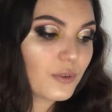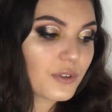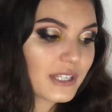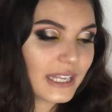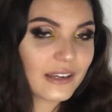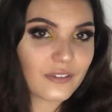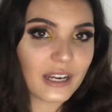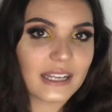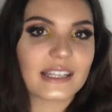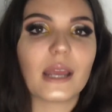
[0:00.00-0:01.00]
or
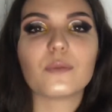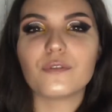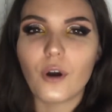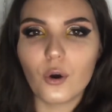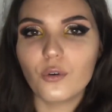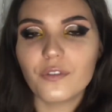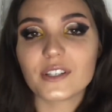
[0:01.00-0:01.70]
series involve,